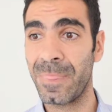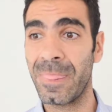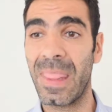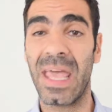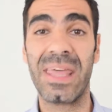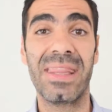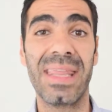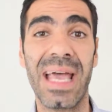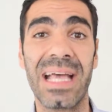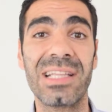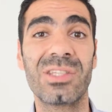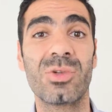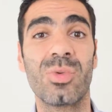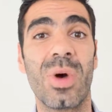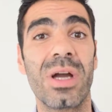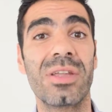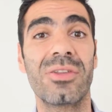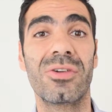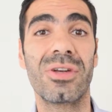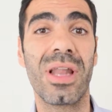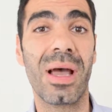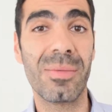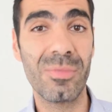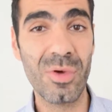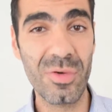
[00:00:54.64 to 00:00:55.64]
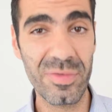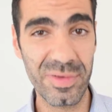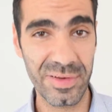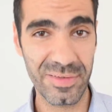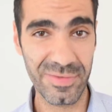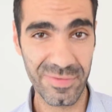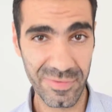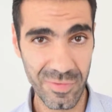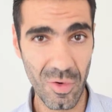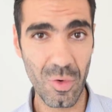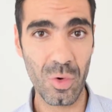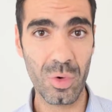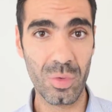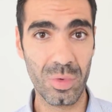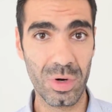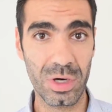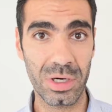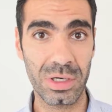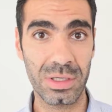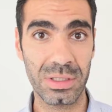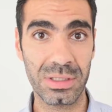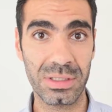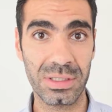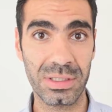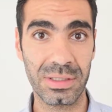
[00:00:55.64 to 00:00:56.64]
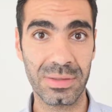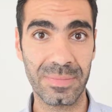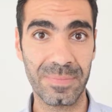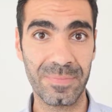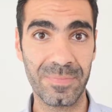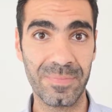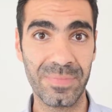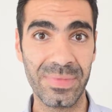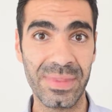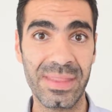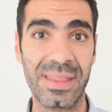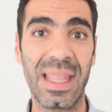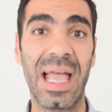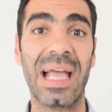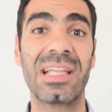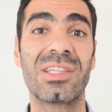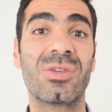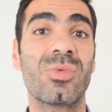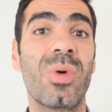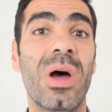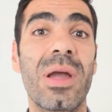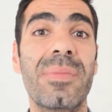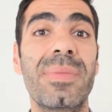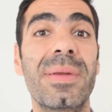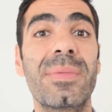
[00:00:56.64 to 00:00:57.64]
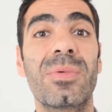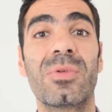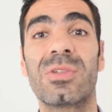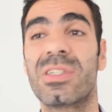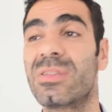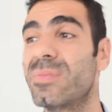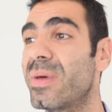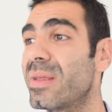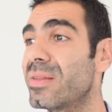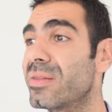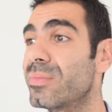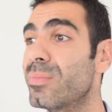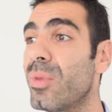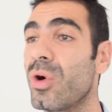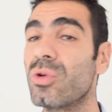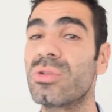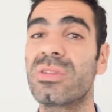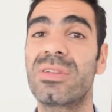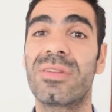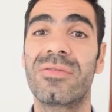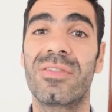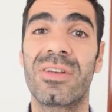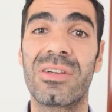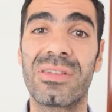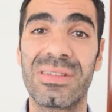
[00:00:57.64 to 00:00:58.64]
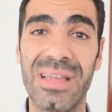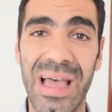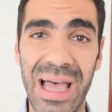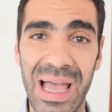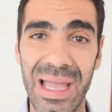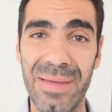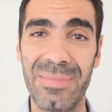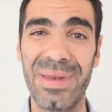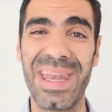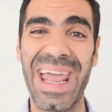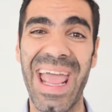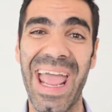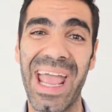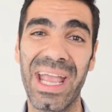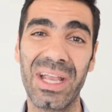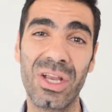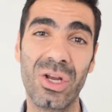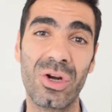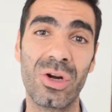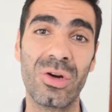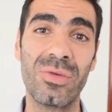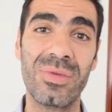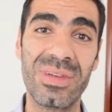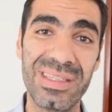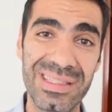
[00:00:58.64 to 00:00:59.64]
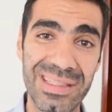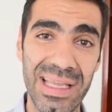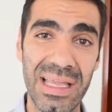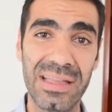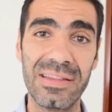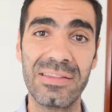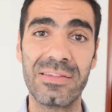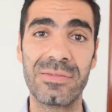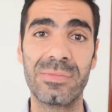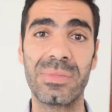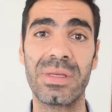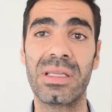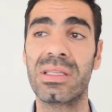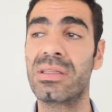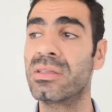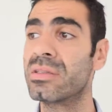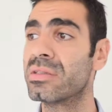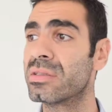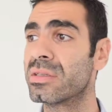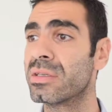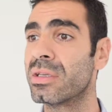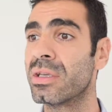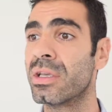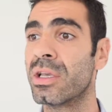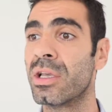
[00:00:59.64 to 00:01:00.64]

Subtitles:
And that's why they're not moving forward. That's why people spend most of their time in anger, resentment,